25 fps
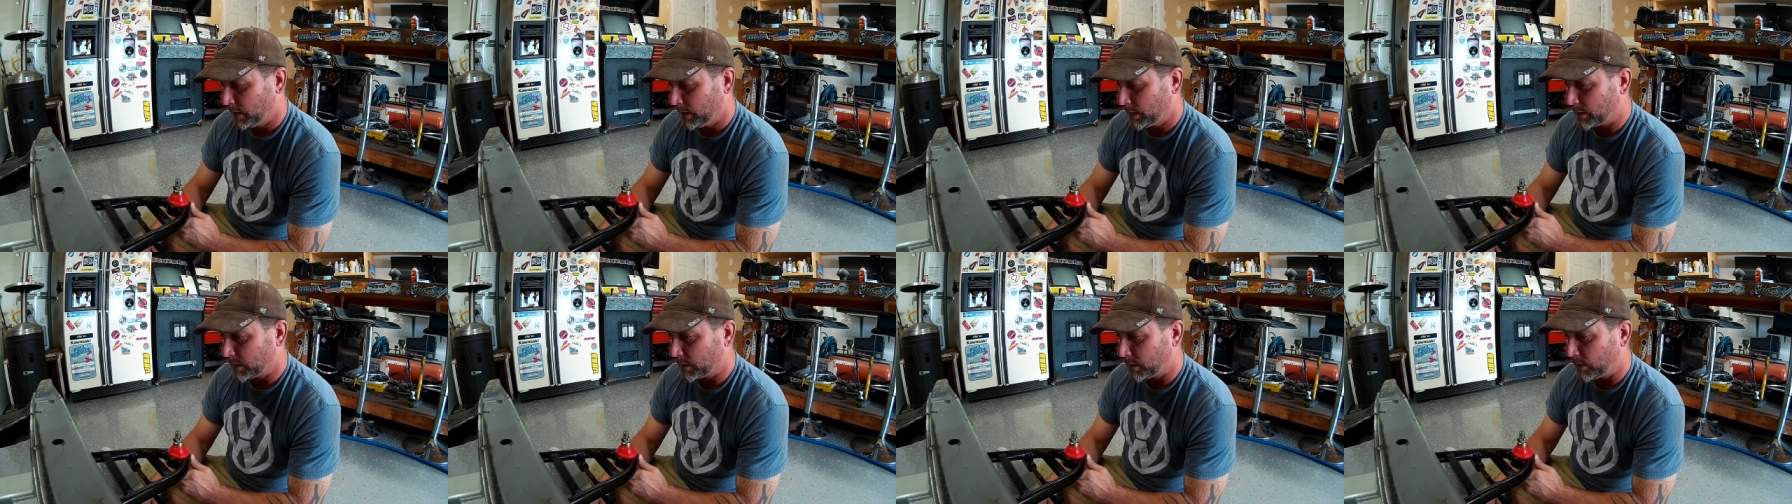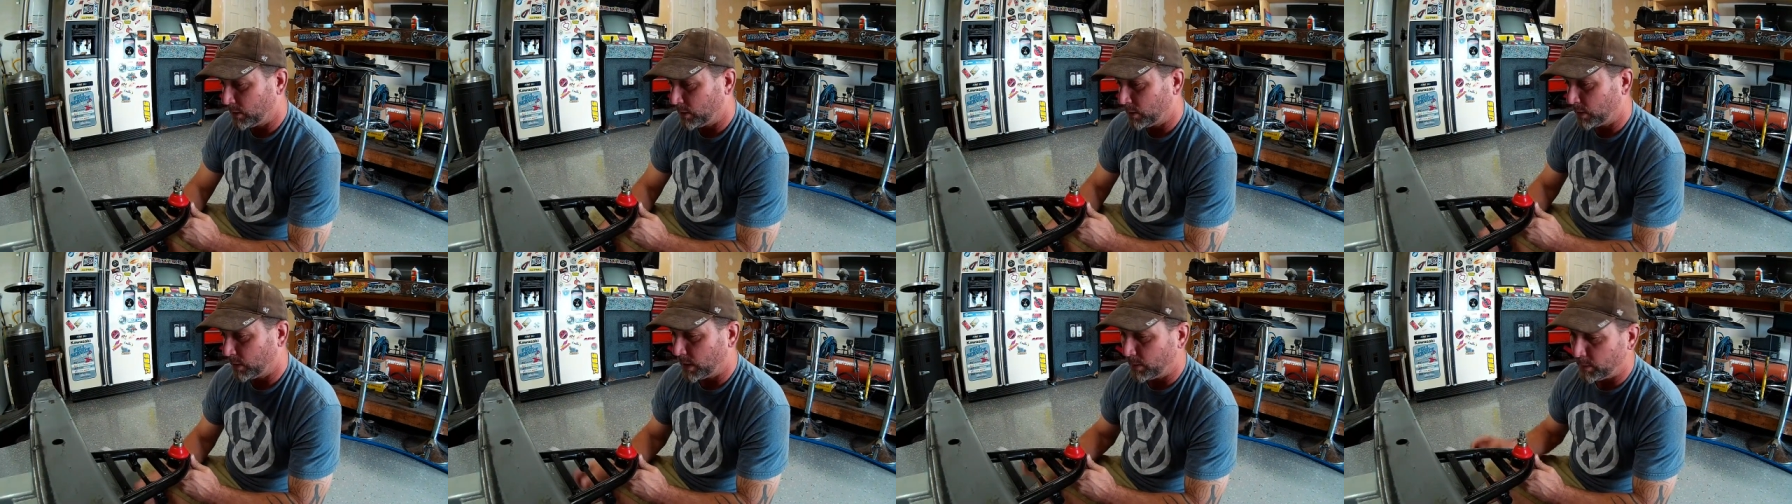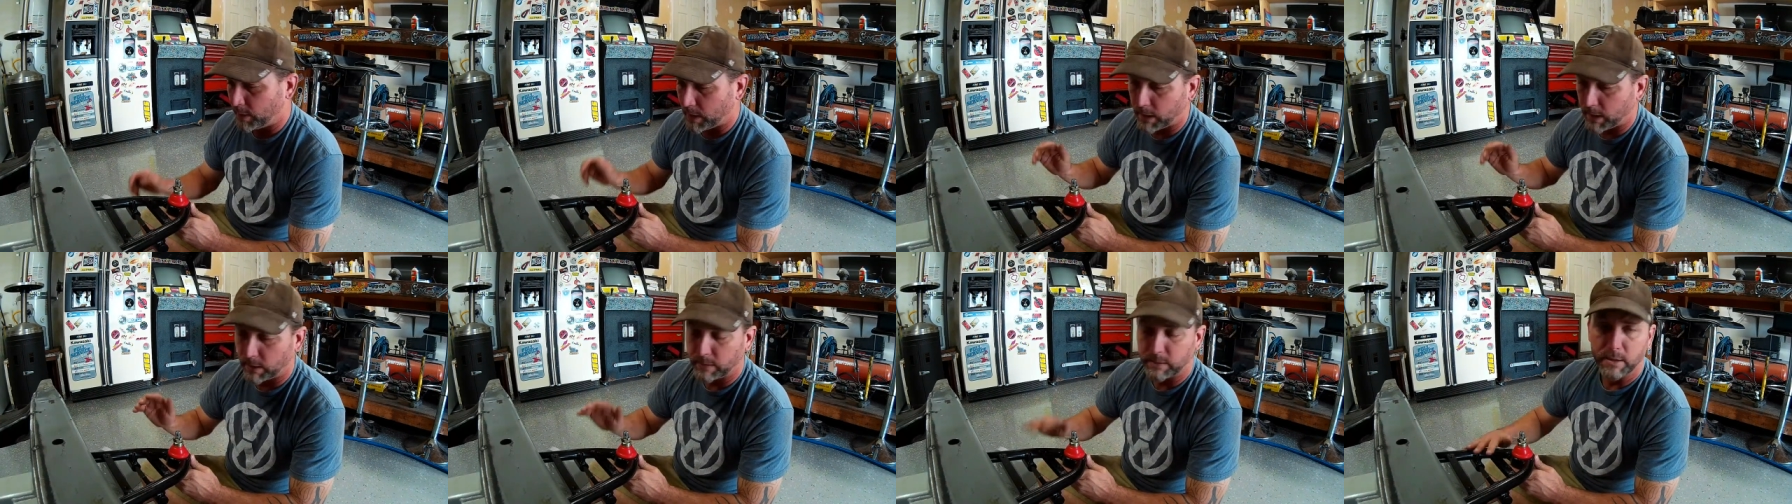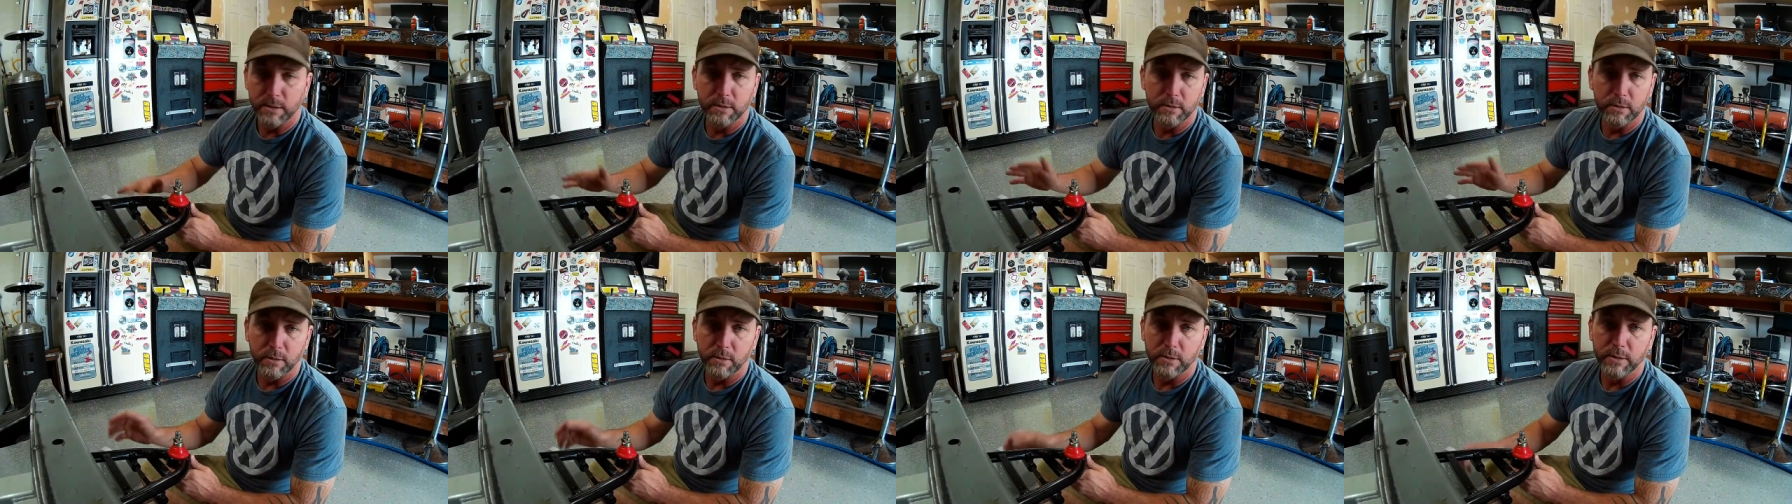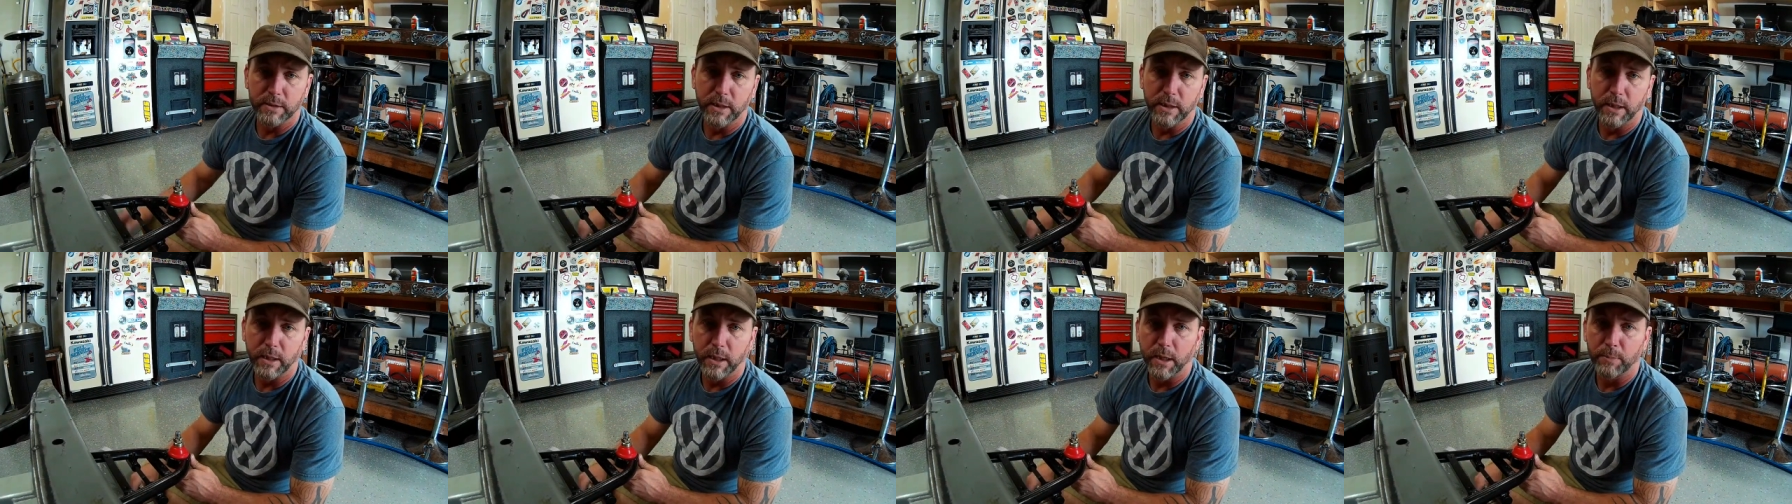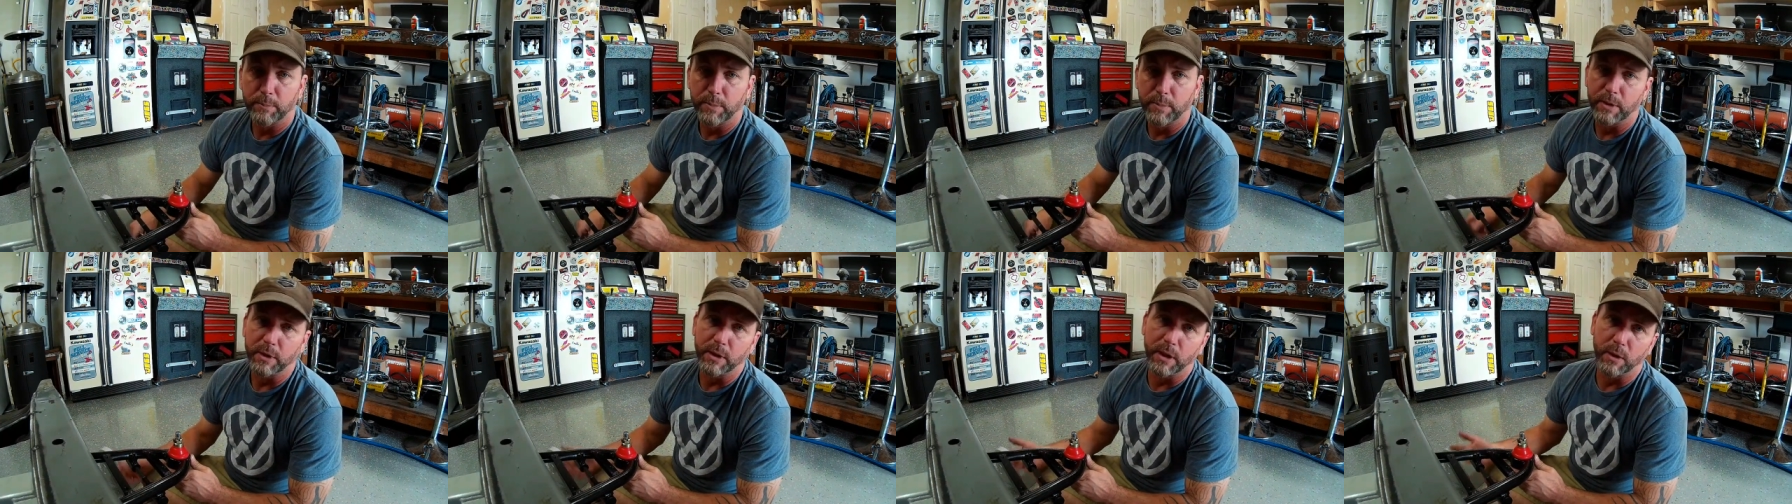So let me get this all set
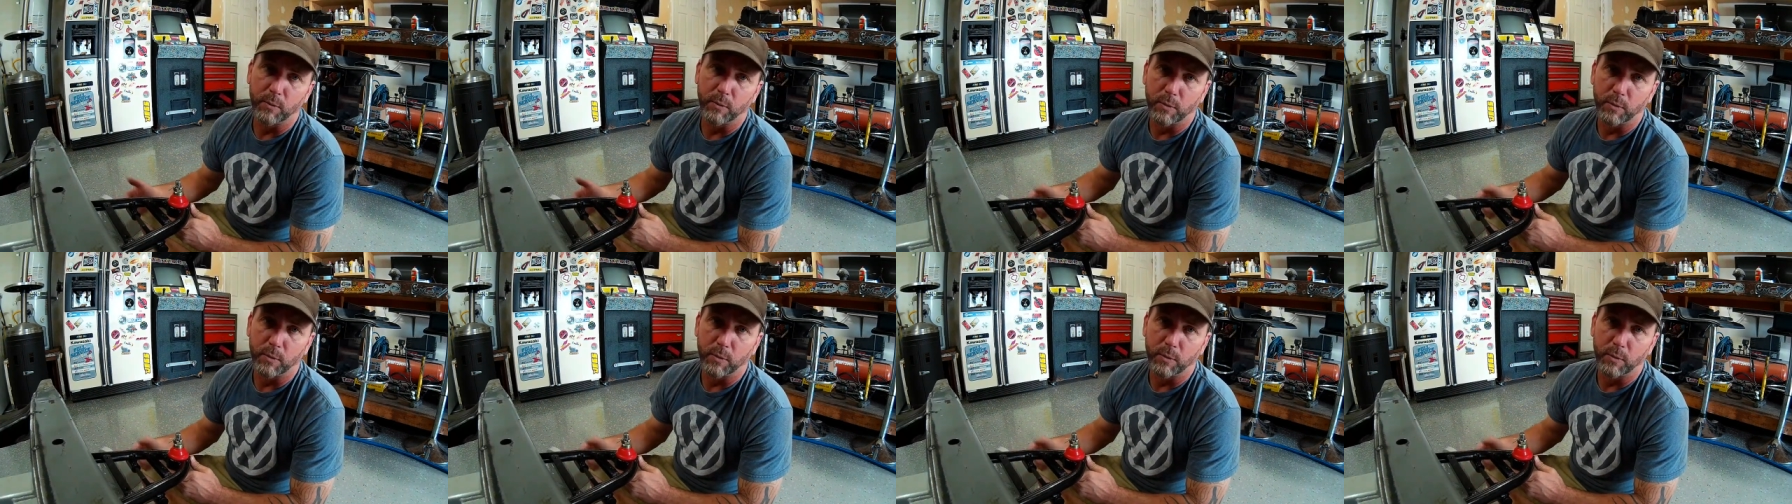up and then